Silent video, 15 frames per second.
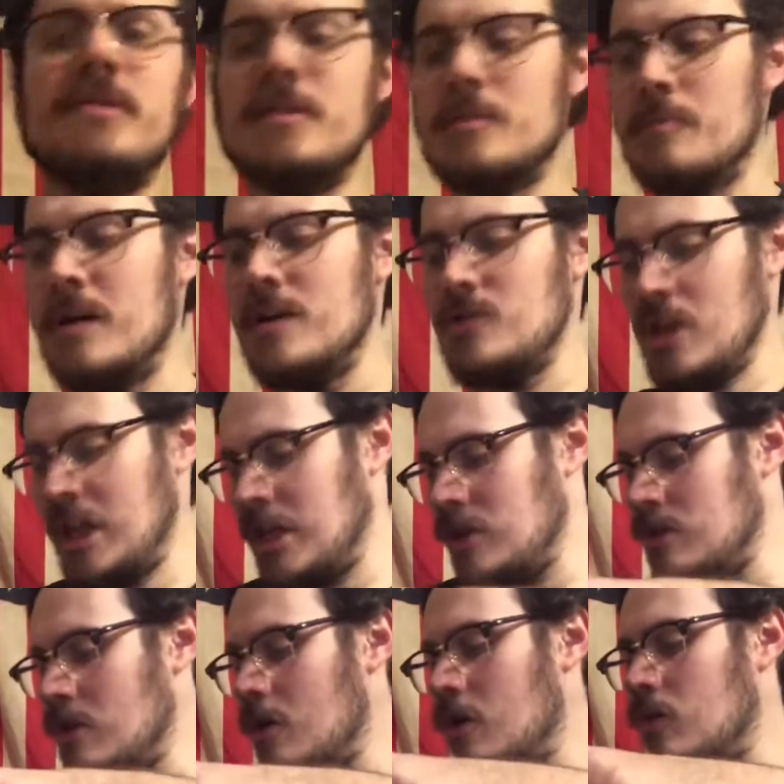as much, he
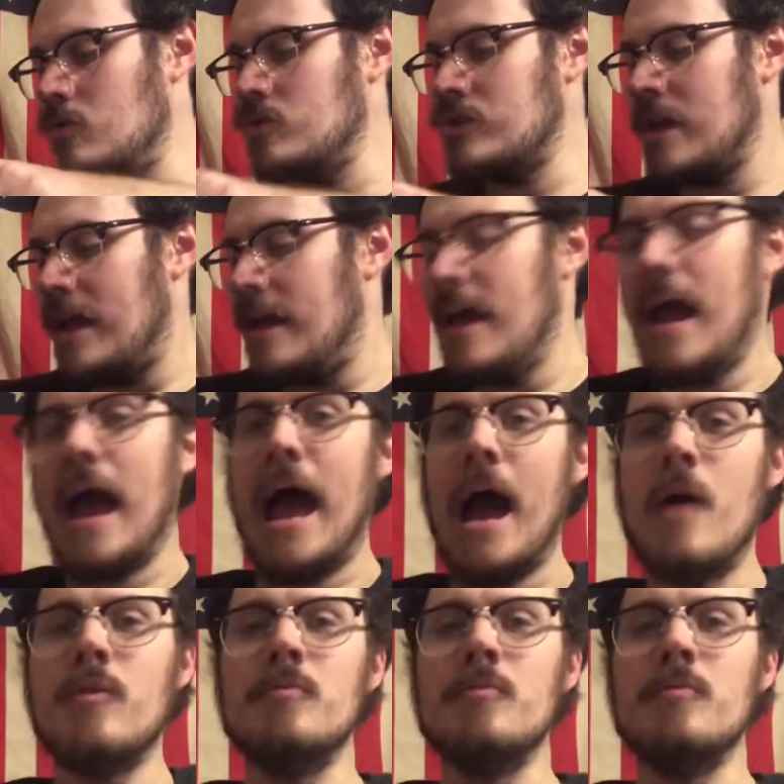knows how